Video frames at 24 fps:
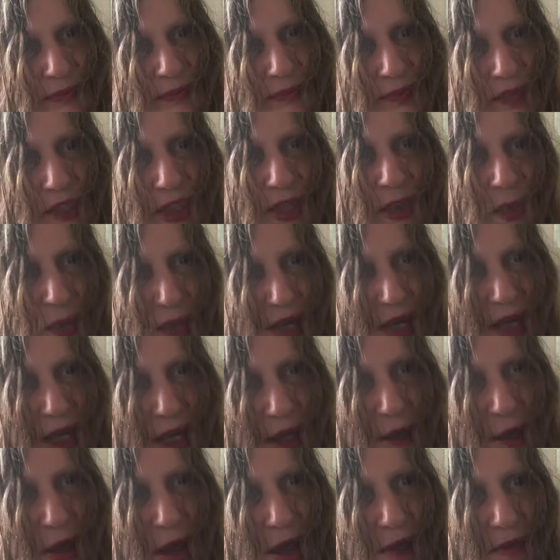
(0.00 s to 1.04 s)
just want to
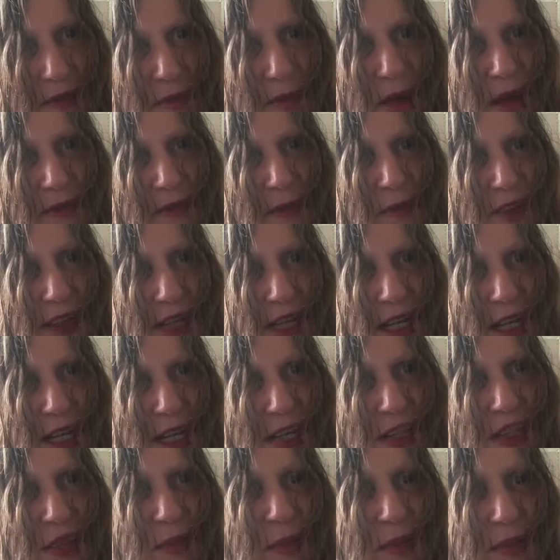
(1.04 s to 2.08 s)
go over my
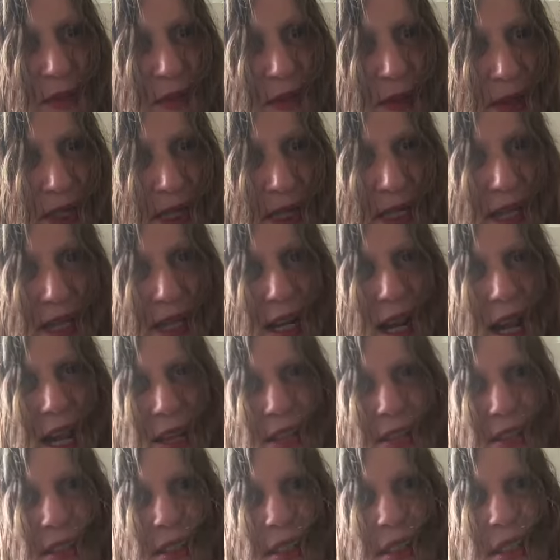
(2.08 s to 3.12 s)
videos before you get
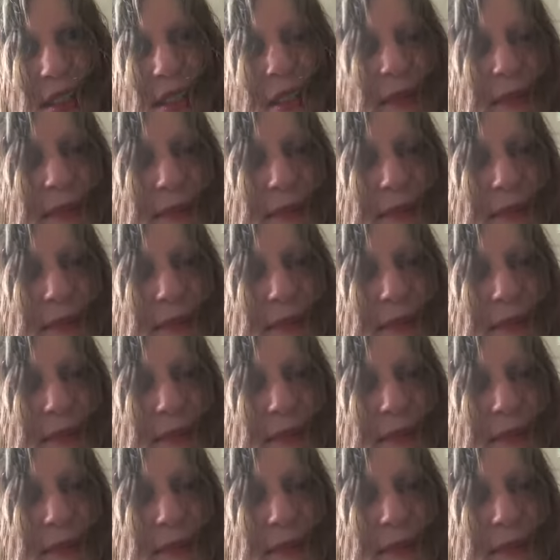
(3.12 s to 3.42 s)
nasty.